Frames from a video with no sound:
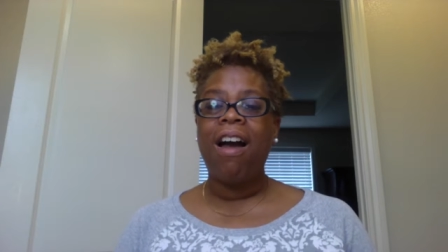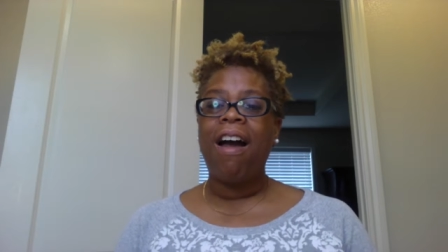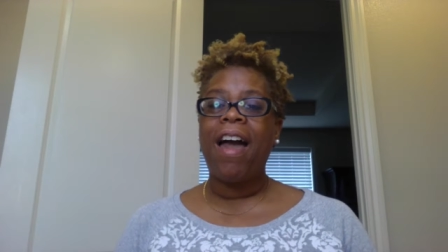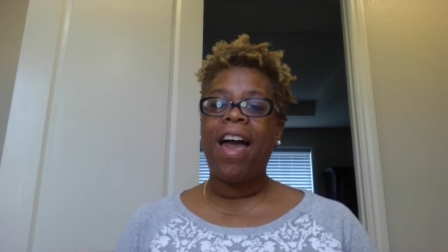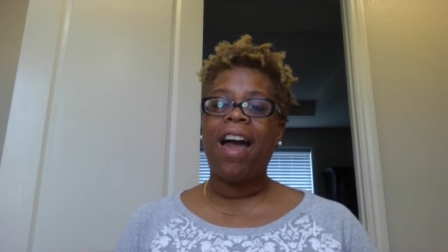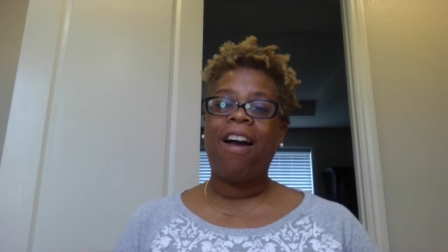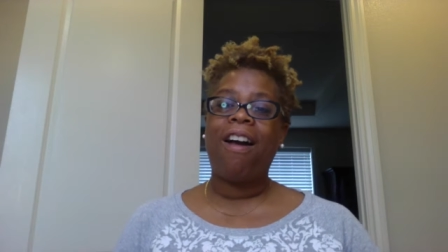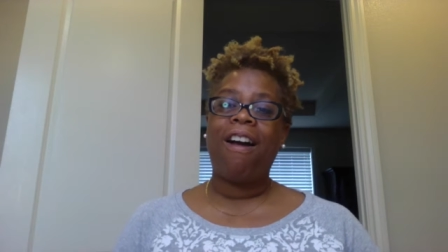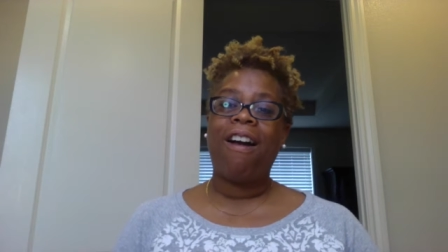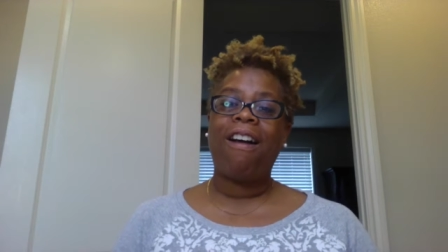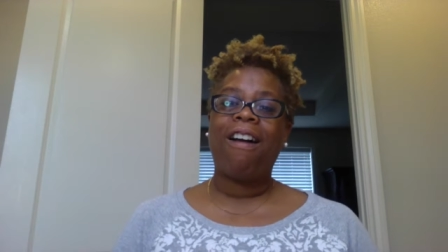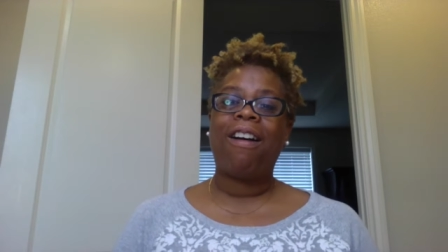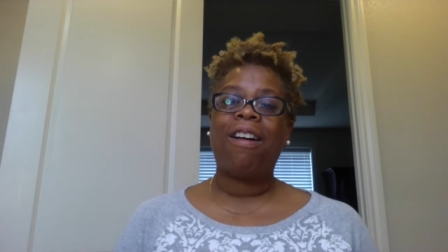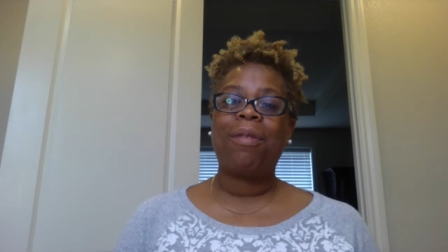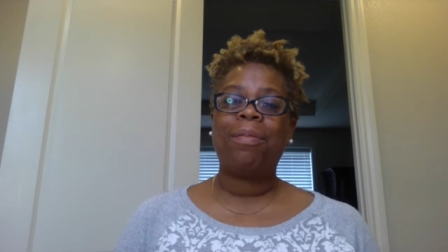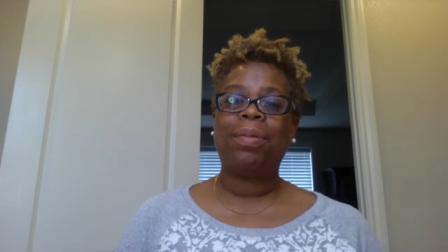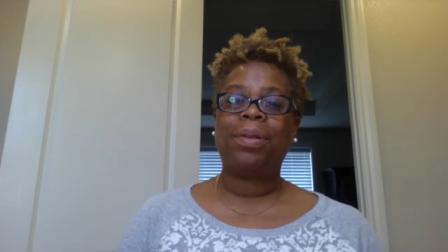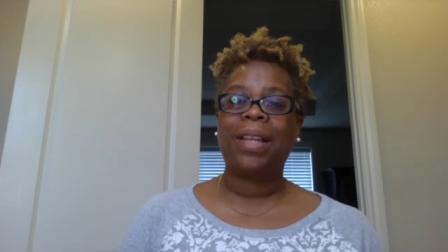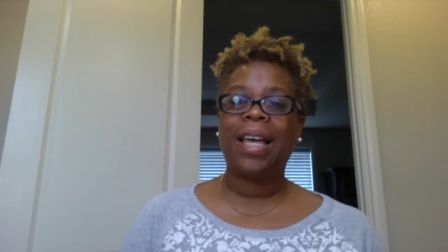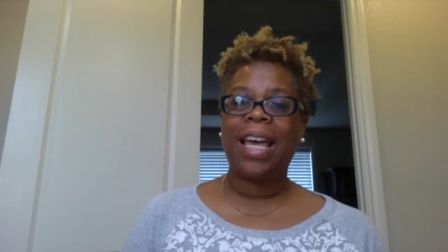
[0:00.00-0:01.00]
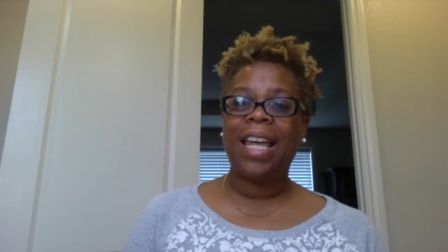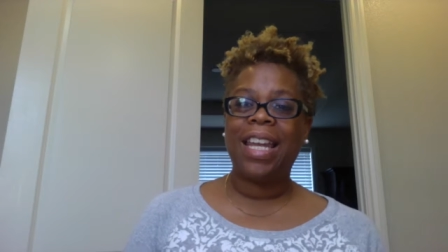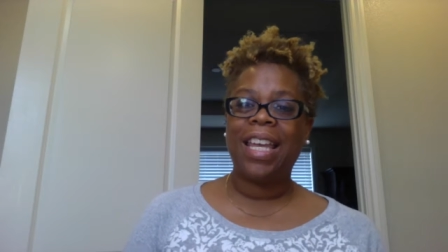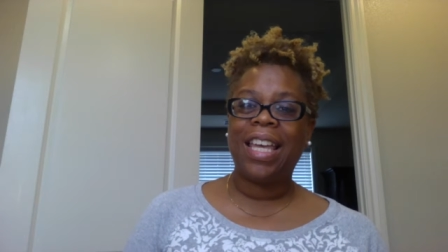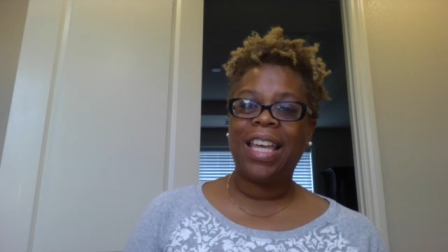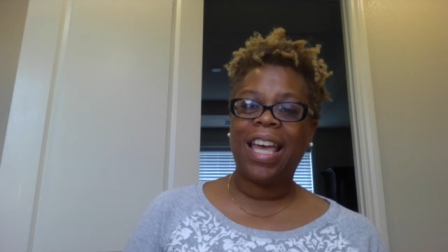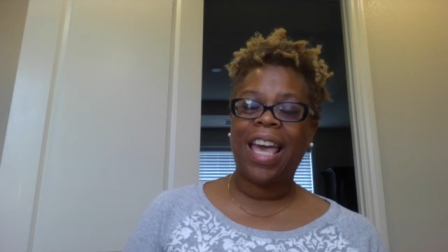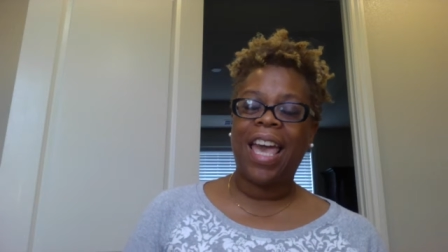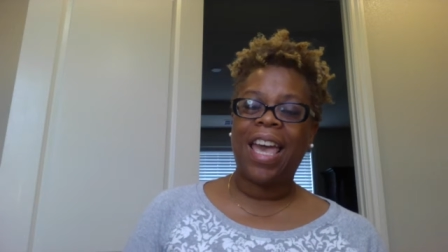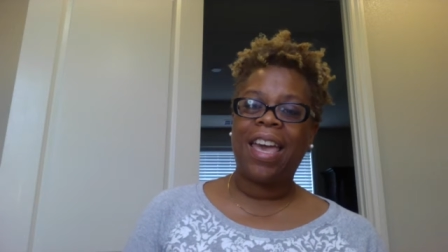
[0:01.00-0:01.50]
are
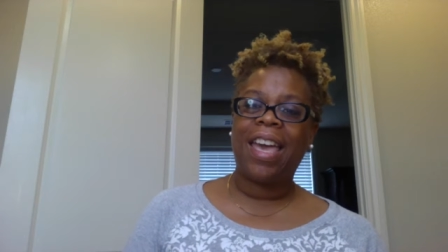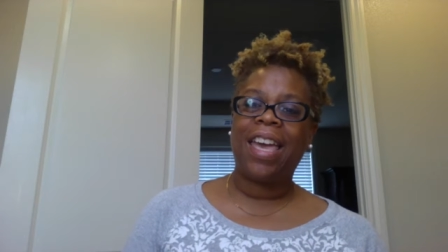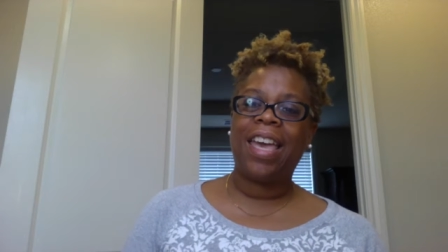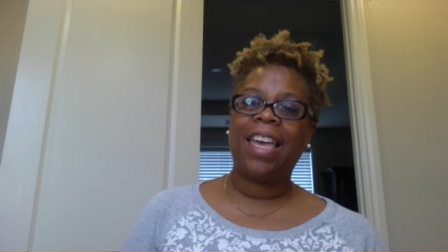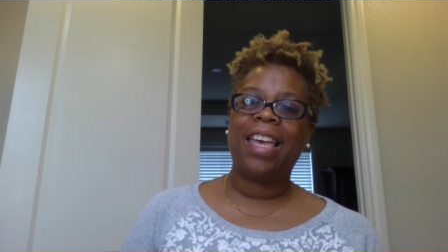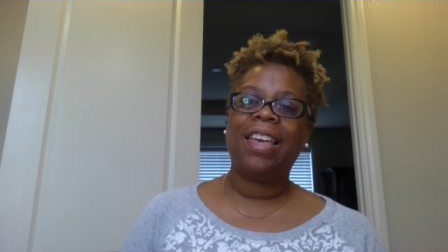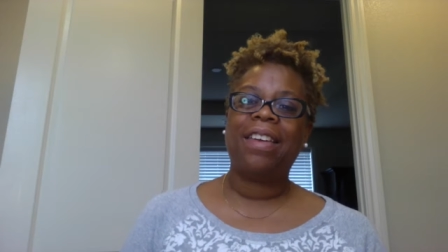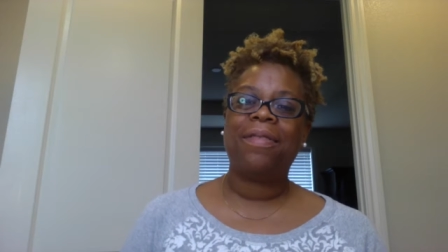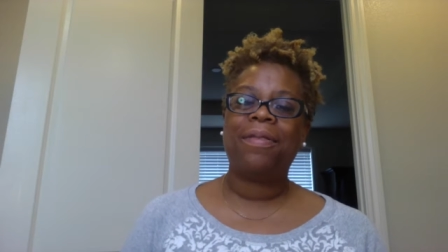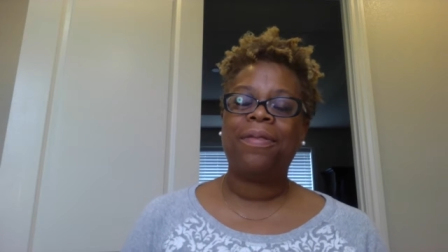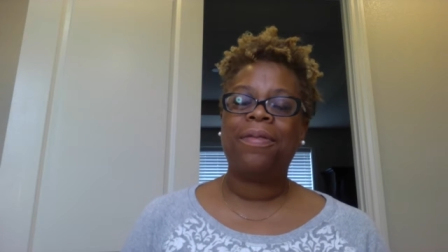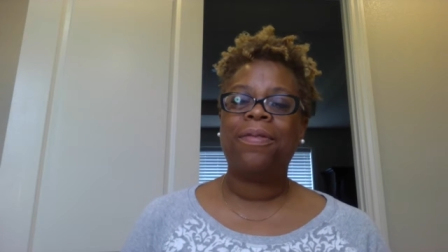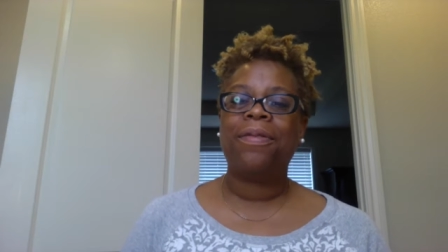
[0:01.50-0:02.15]
planning a